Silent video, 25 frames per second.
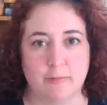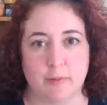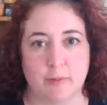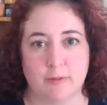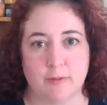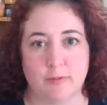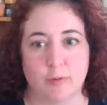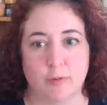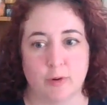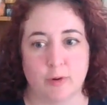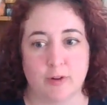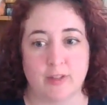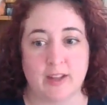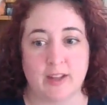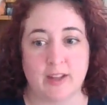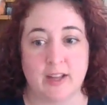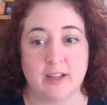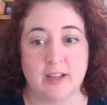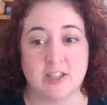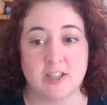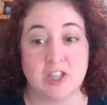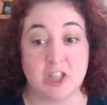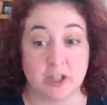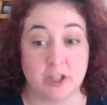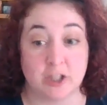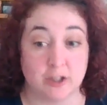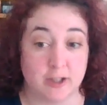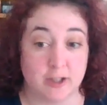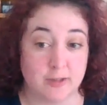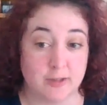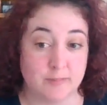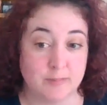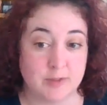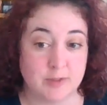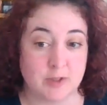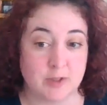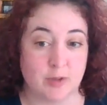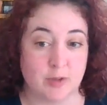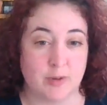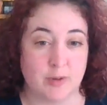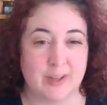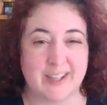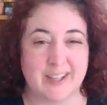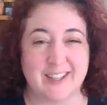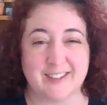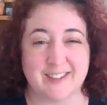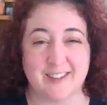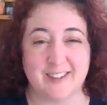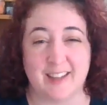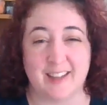before they shear them, so it
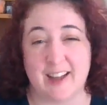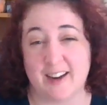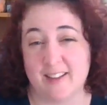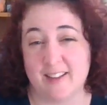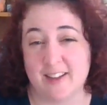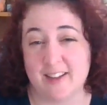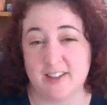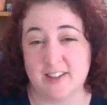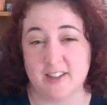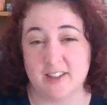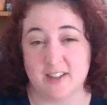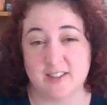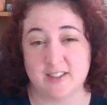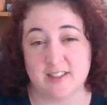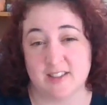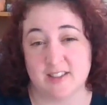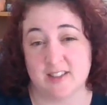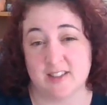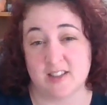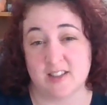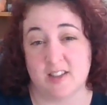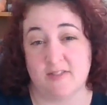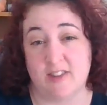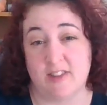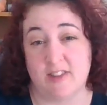gets a lot of the dust and stuff.